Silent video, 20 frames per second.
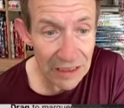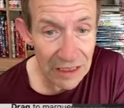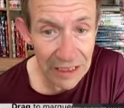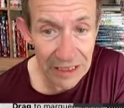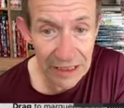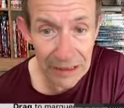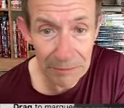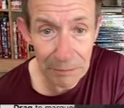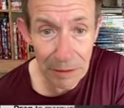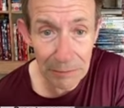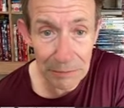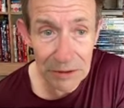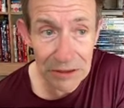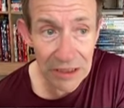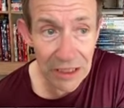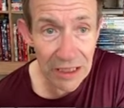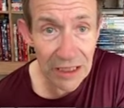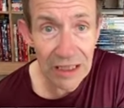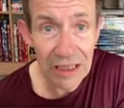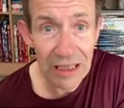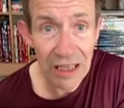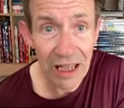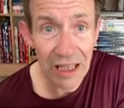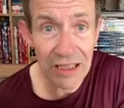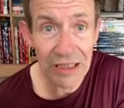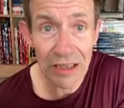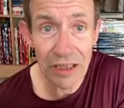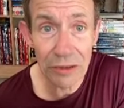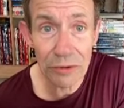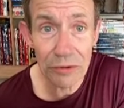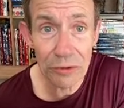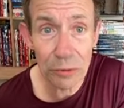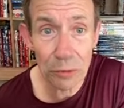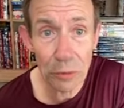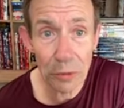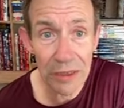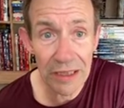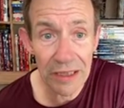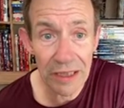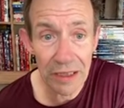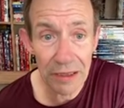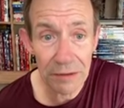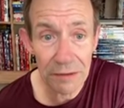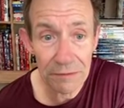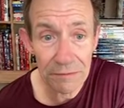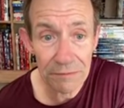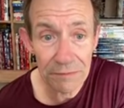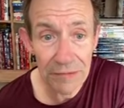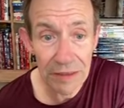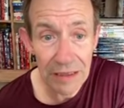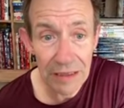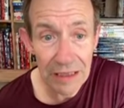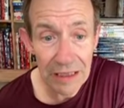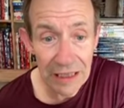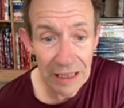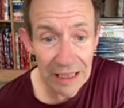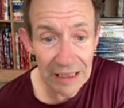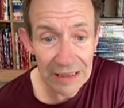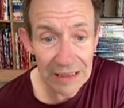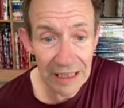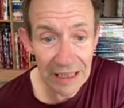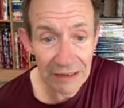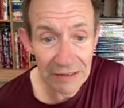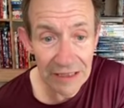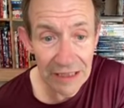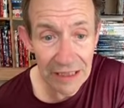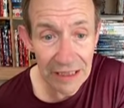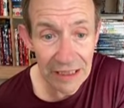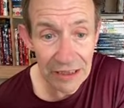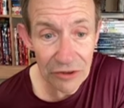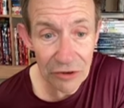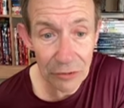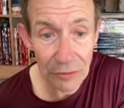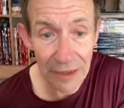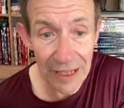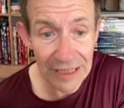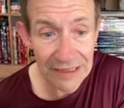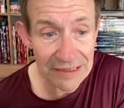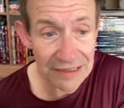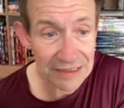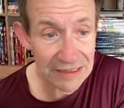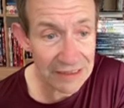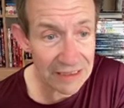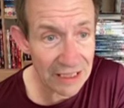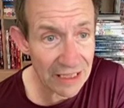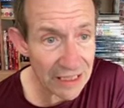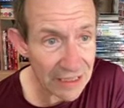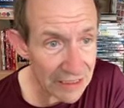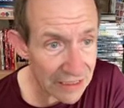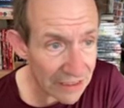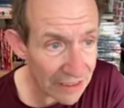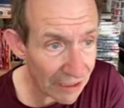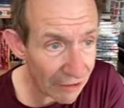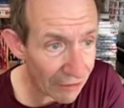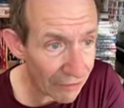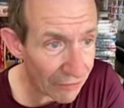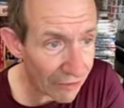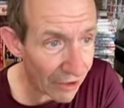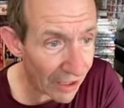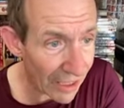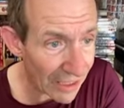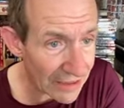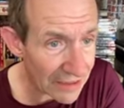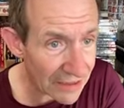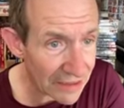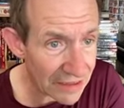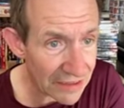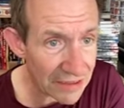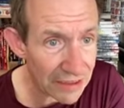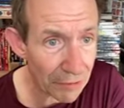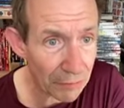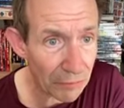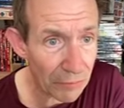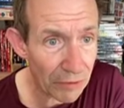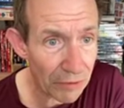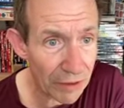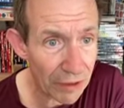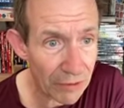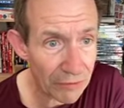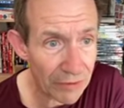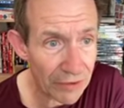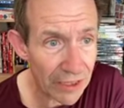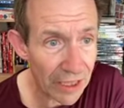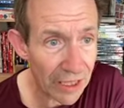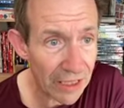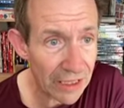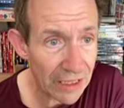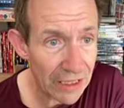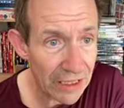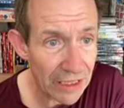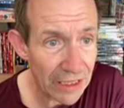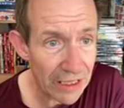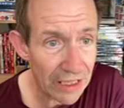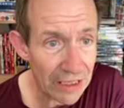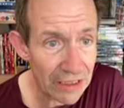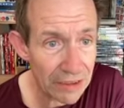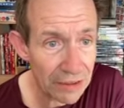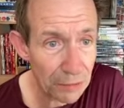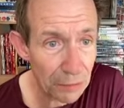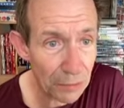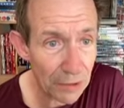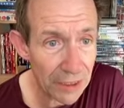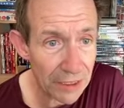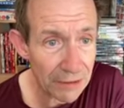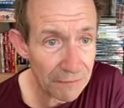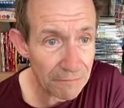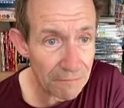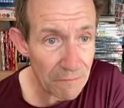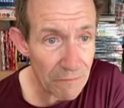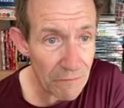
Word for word: In Publisher, I can go to Window, and down here to assets again. And now I've got assets somewhere over there hidden away.